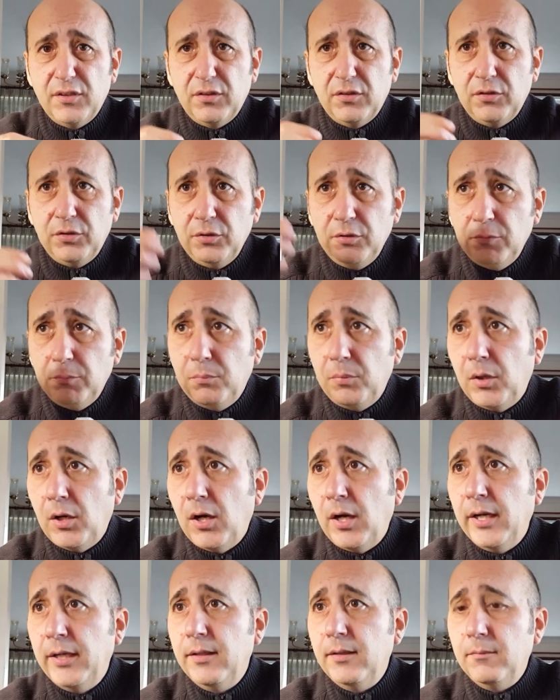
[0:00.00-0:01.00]
too
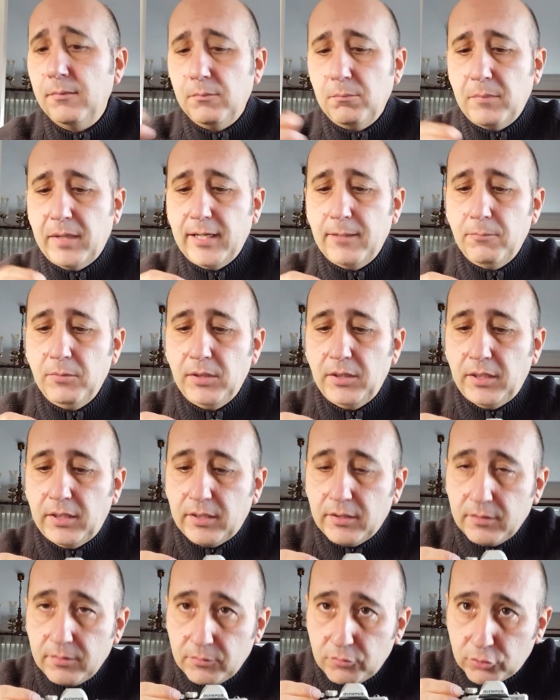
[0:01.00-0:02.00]
bright, maybe you
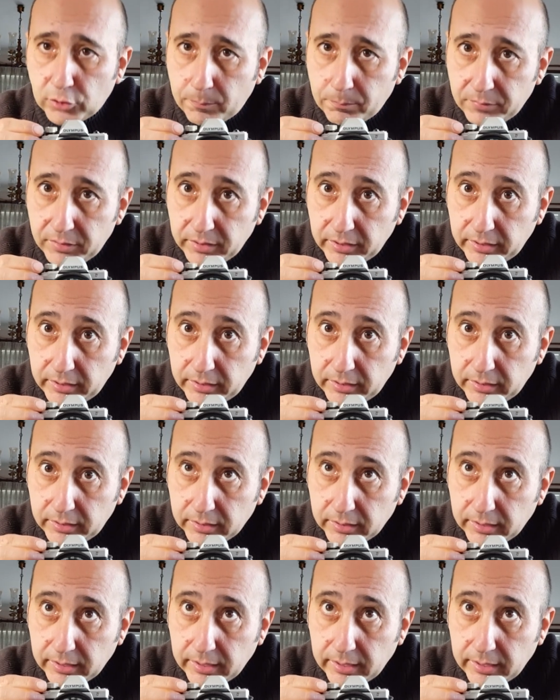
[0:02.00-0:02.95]
can drop the